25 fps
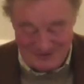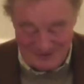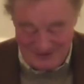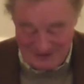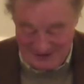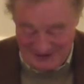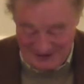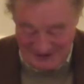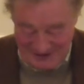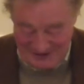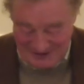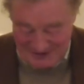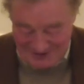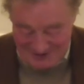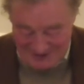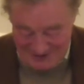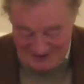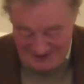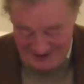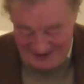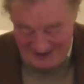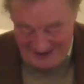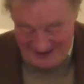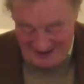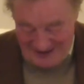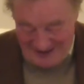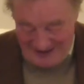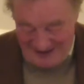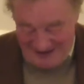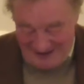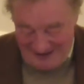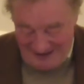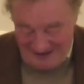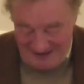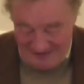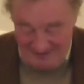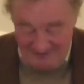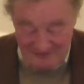sweet, this.
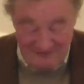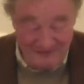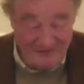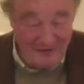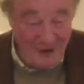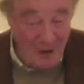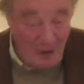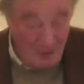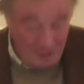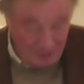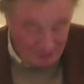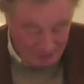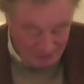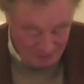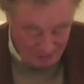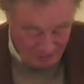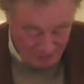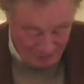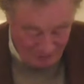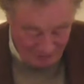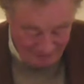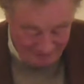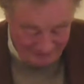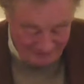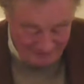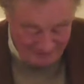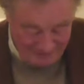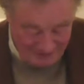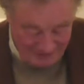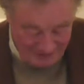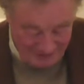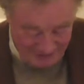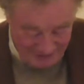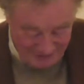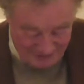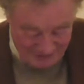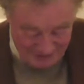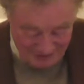Phone call from
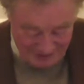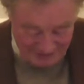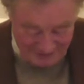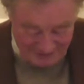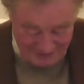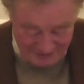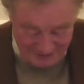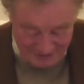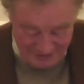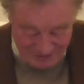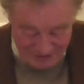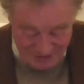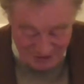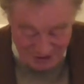London.